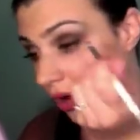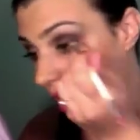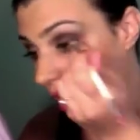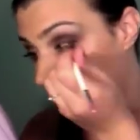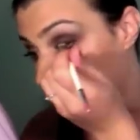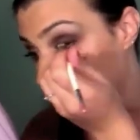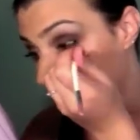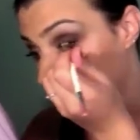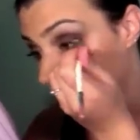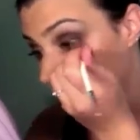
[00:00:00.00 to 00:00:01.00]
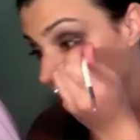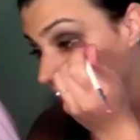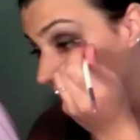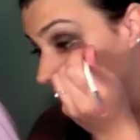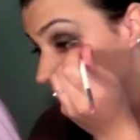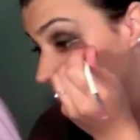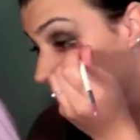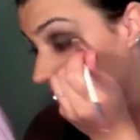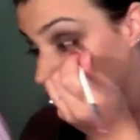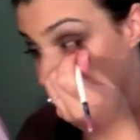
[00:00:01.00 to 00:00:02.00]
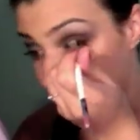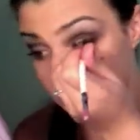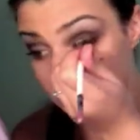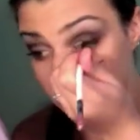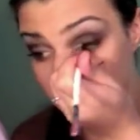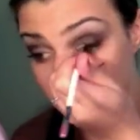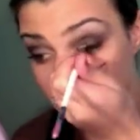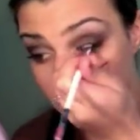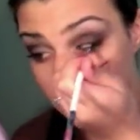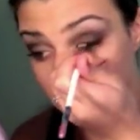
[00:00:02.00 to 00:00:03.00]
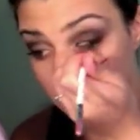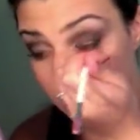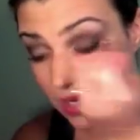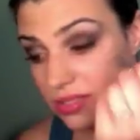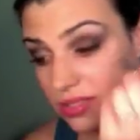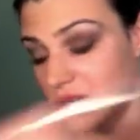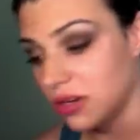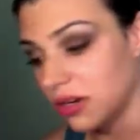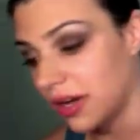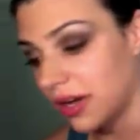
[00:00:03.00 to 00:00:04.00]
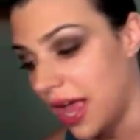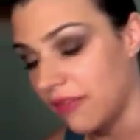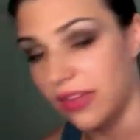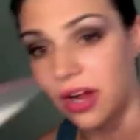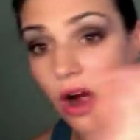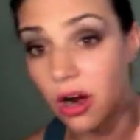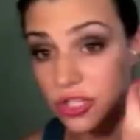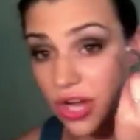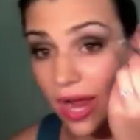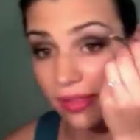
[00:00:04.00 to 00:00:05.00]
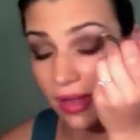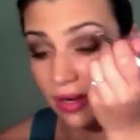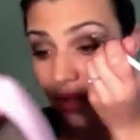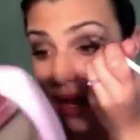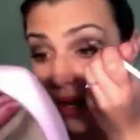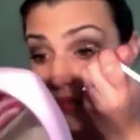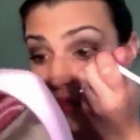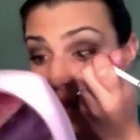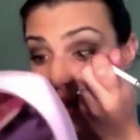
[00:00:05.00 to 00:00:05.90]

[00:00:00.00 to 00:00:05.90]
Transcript: like softness to, you're not going to have like a harsh eyeliner line.